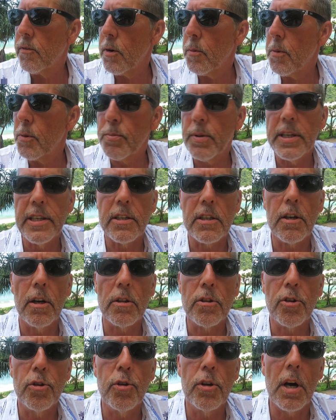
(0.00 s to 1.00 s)
a place
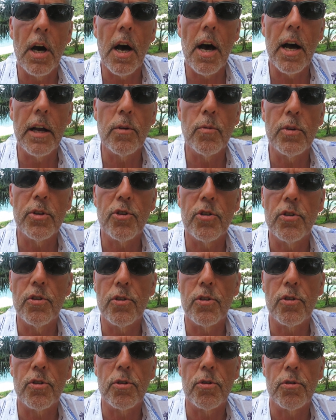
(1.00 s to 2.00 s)
called Pecan, which
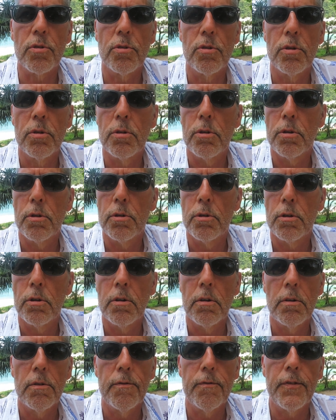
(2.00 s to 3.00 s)
is
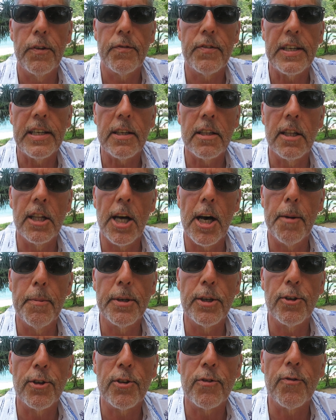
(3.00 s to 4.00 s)
15
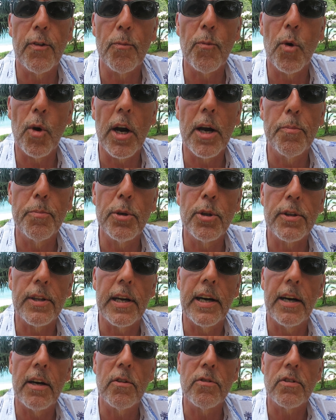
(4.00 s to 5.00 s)
kilometers from where I built the
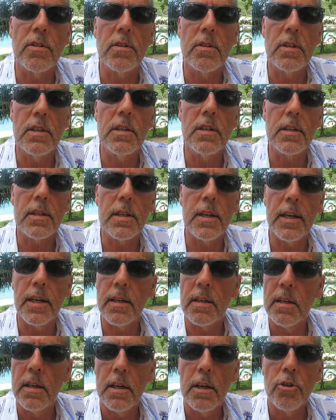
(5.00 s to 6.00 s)
house in Sisaket.
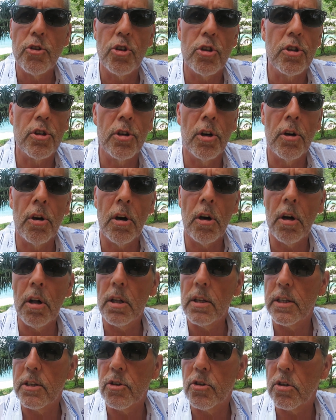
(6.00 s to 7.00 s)
She's
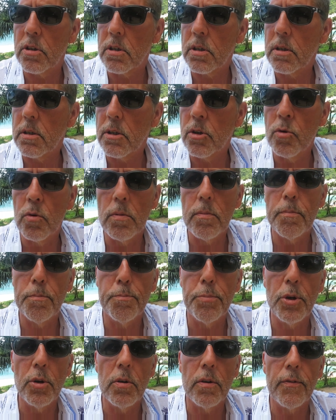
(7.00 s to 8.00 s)
tall and just
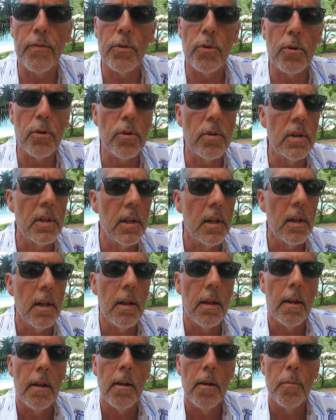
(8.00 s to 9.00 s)
beautiful,
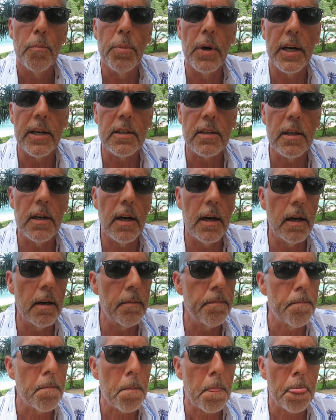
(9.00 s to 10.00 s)
but
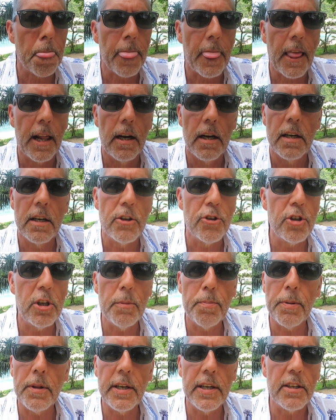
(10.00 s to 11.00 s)

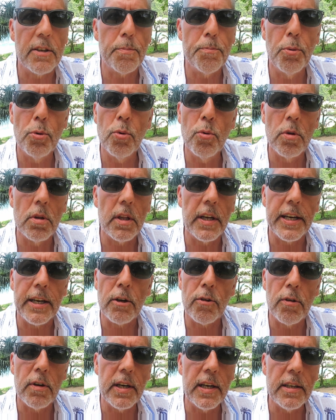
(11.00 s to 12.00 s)
she plays pool like
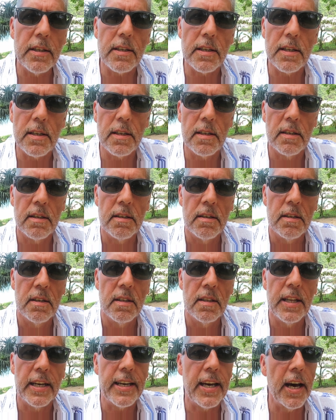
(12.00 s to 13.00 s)
crazy.
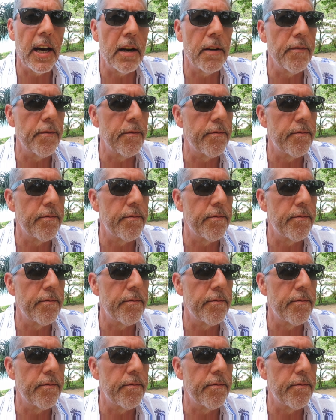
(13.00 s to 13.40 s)
Like out of